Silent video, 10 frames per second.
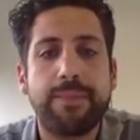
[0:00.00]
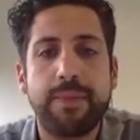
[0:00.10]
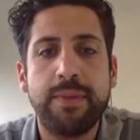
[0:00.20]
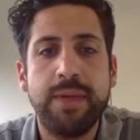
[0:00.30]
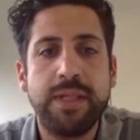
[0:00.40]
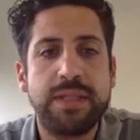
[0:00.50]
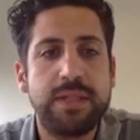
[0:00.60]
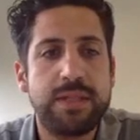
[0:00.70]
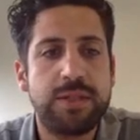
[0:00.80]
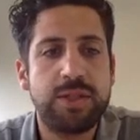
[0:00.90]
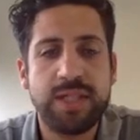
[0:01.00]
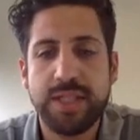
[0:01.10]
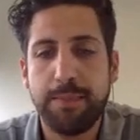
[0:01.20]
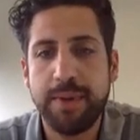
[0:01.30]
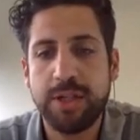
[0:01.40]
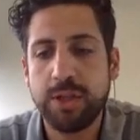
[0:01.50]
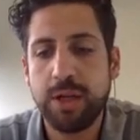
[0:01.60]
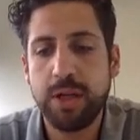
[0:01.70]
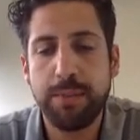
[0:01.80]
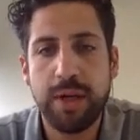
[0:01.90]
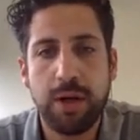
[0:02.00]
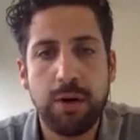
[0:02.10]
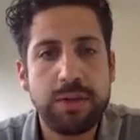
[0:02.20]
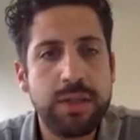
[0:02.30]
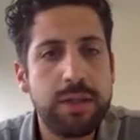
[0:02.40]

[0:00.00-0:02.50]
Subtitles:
This is just a picture a little bit closer.